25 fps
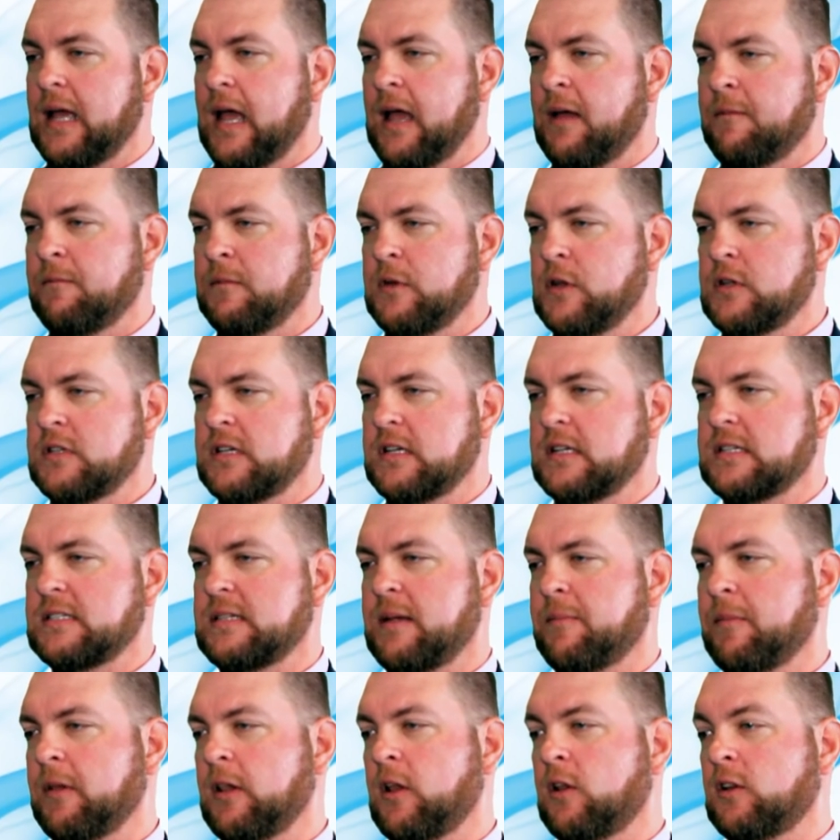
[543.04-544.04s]
Um, using
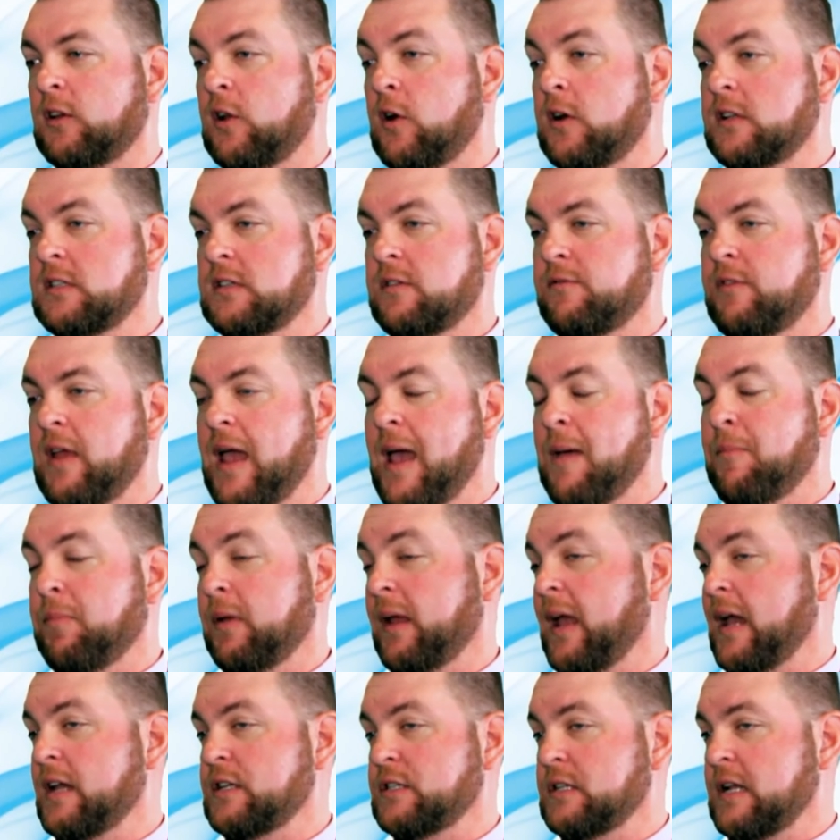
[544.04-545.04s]
something along the lines of your
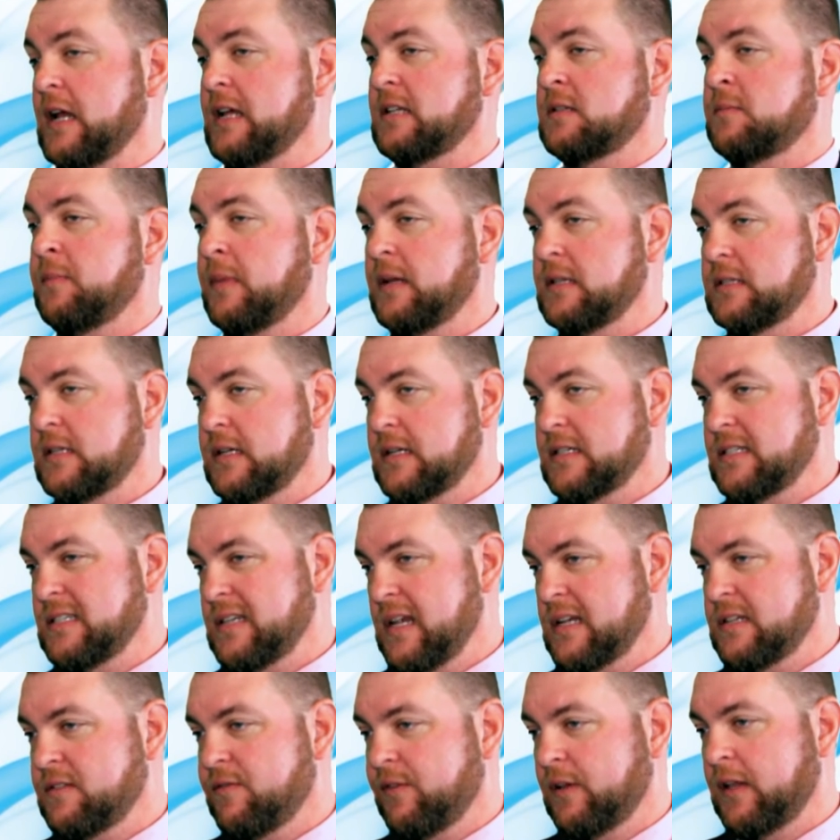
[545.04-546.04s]
application hasn't been
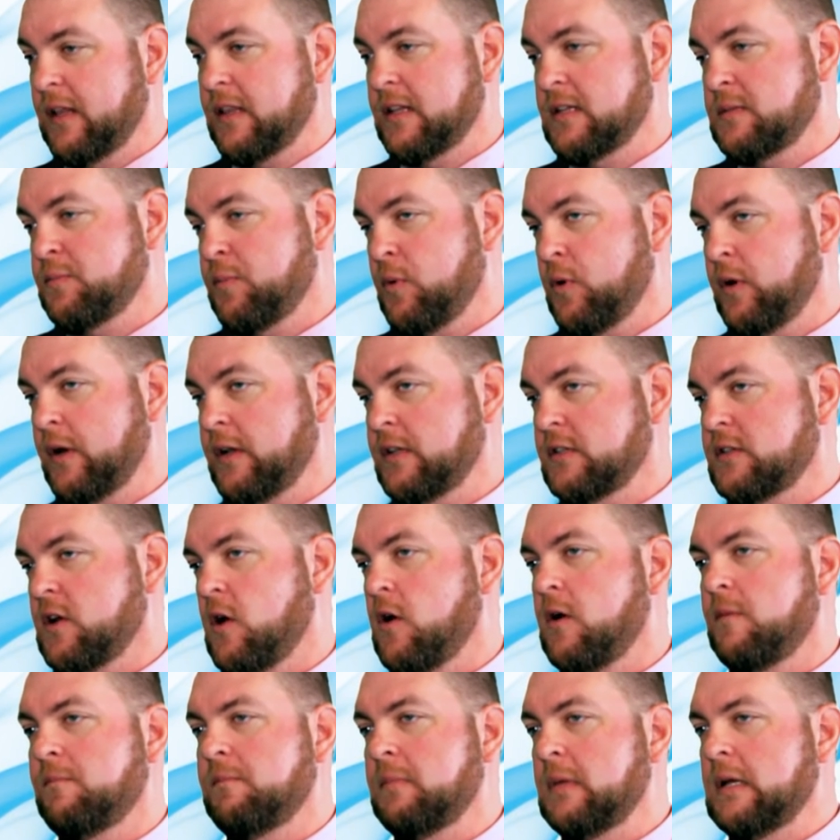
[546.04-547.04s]
successful at this point in
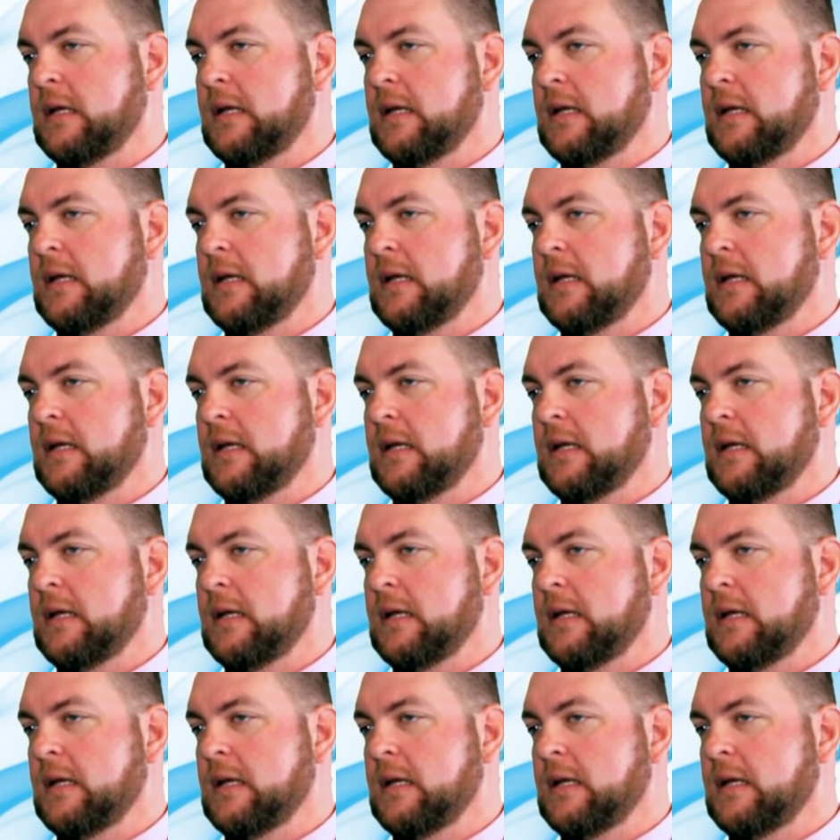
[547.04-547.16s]
time,